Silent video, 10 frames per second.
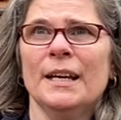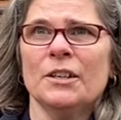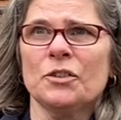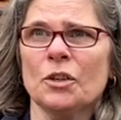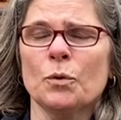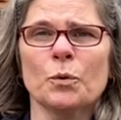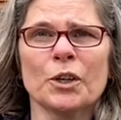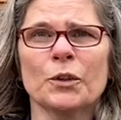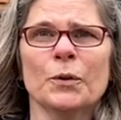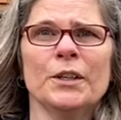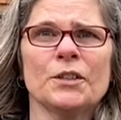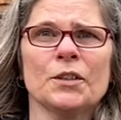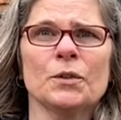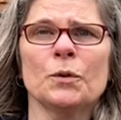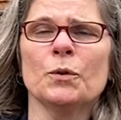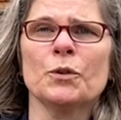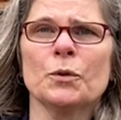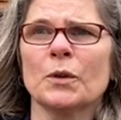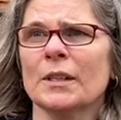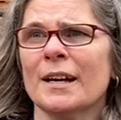so we're going to
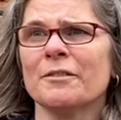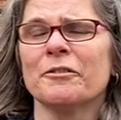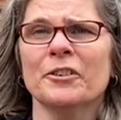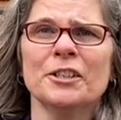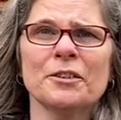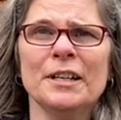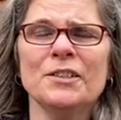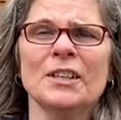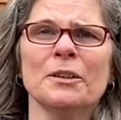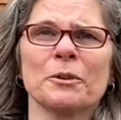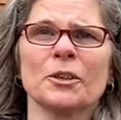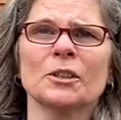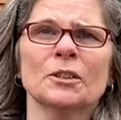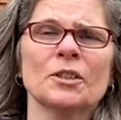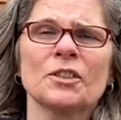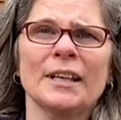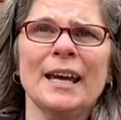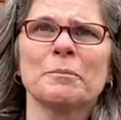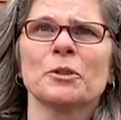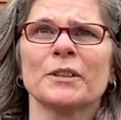do a lot of fundraising. We're going to launch a
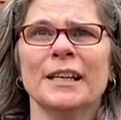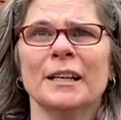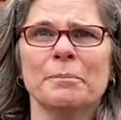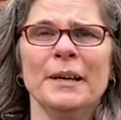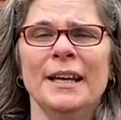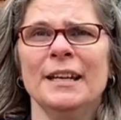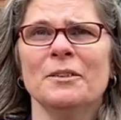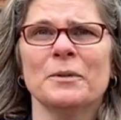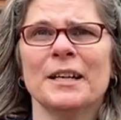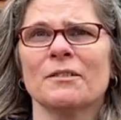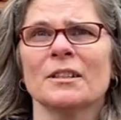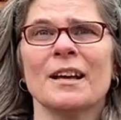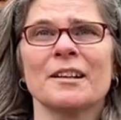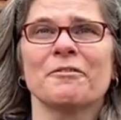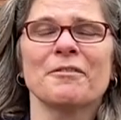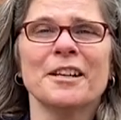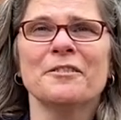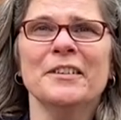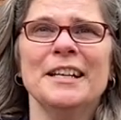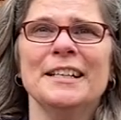capital campaign. We have a lot of
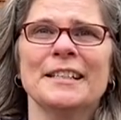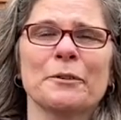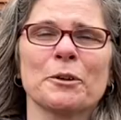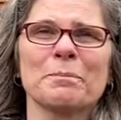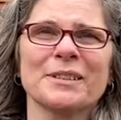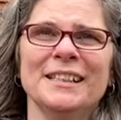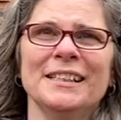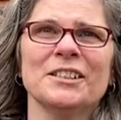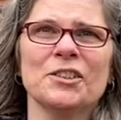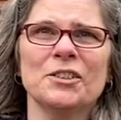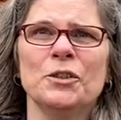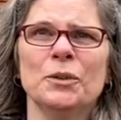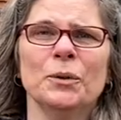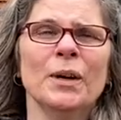renovating that we're planning to do.